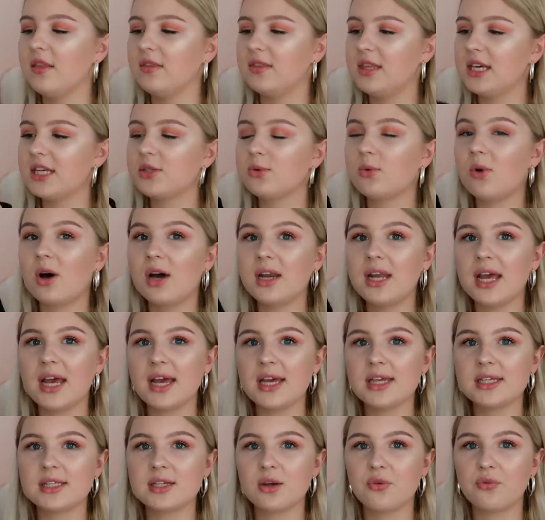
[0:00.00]
this one
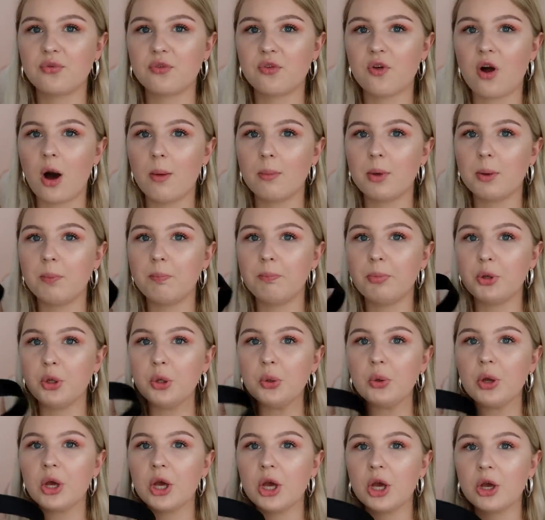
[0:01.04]
is from
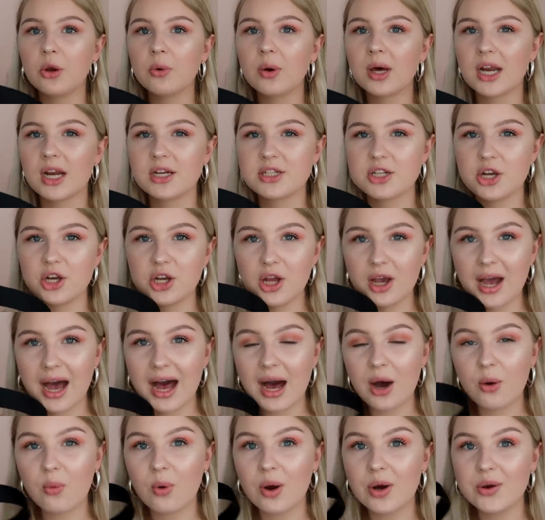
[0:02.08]
Boohoo and I don't know
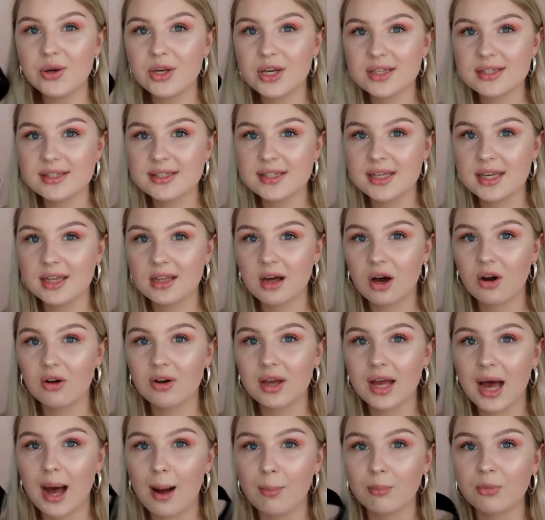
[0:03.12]
how well you can see that on
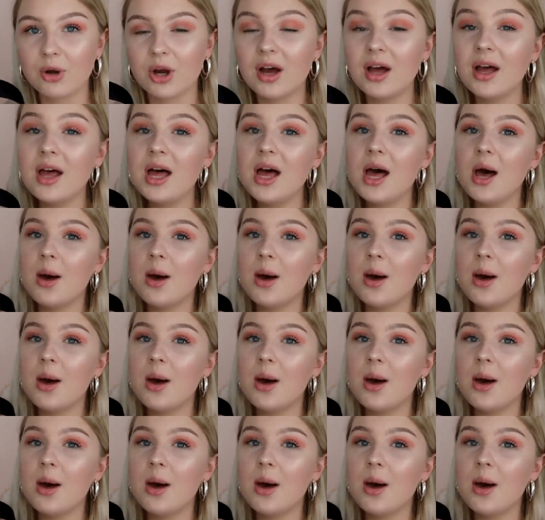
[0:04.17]
camera,